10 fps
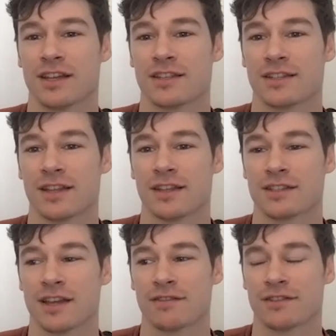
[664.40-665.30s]
endless
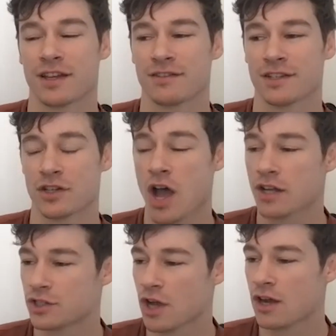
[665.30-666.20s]
definition.
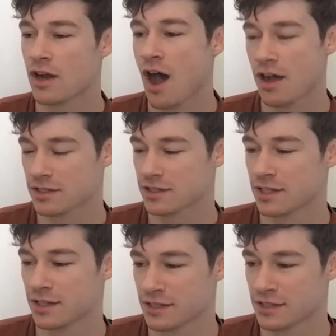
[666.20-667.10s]
John Hawkes
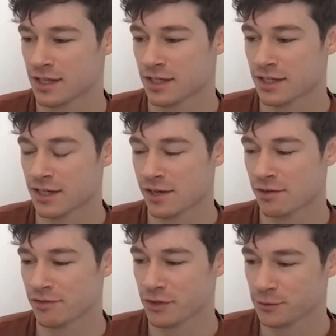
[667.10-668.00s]
said this thing in an
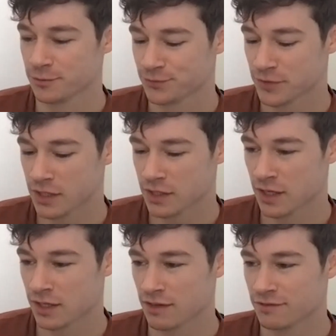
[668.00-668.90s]
interview that I
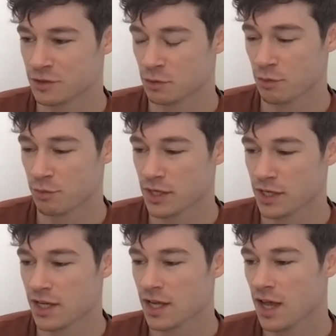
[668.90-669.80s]
love to repeat.